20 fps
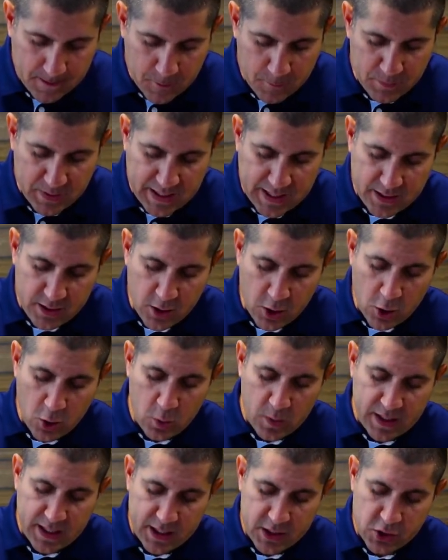But I
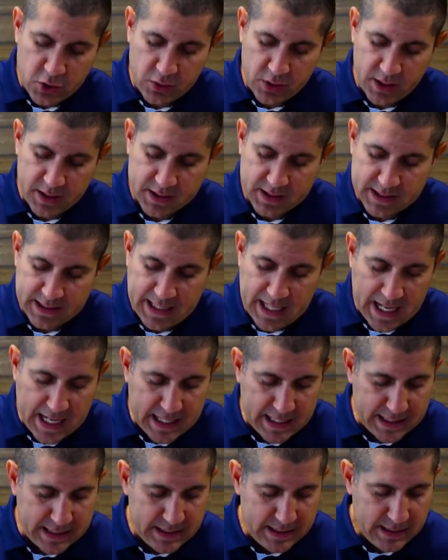know and I trust
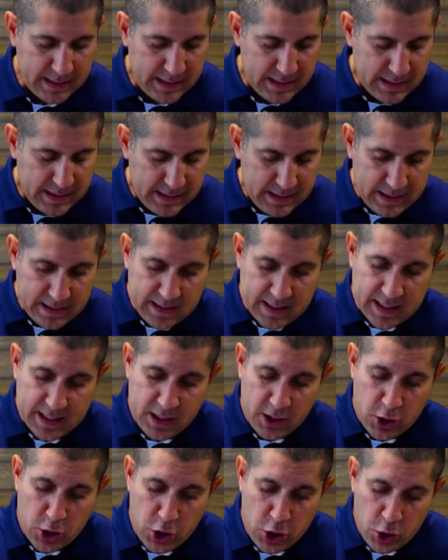God that
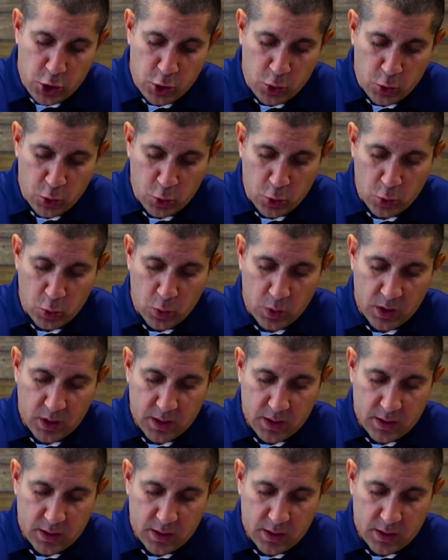you